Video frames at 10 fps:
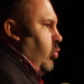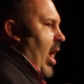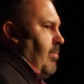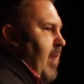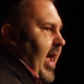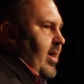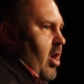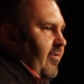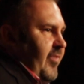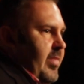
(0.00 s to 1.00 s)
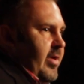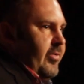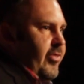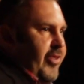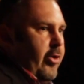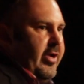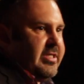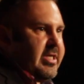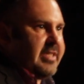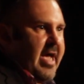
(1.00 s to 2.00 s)
right back off in the
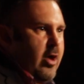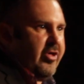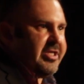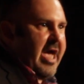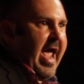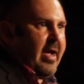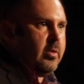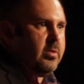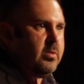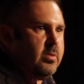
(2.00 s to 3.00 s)
30s to tell the tale.